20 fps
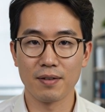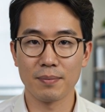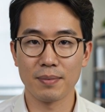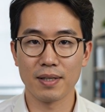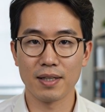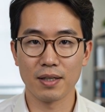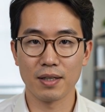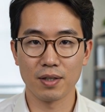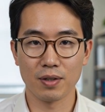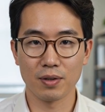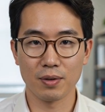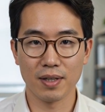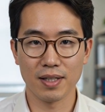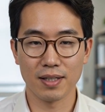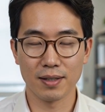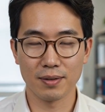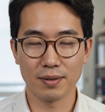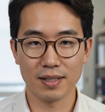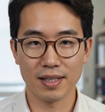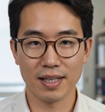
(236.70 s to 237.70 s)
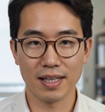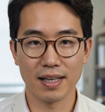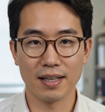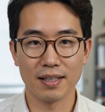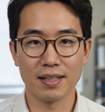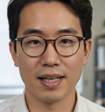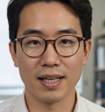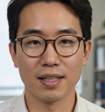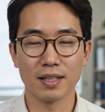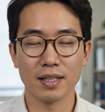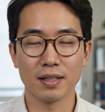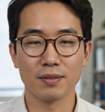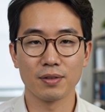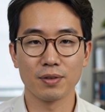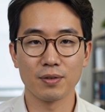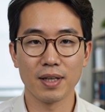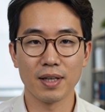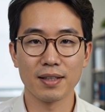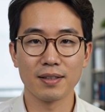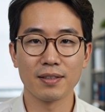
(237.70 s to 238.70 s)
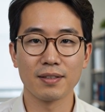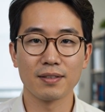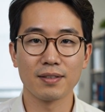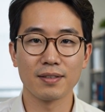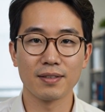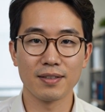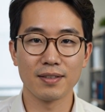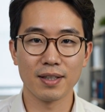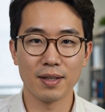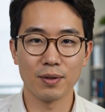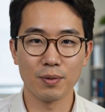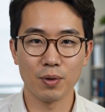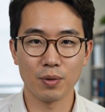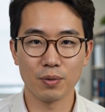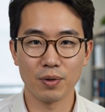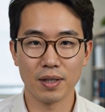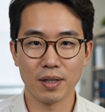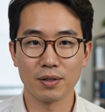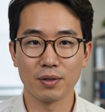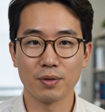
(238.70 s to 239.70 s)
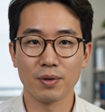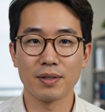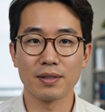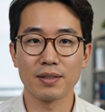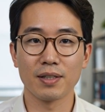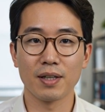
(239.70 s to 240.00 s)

material transfers heat at a different rate. Some hold on to it,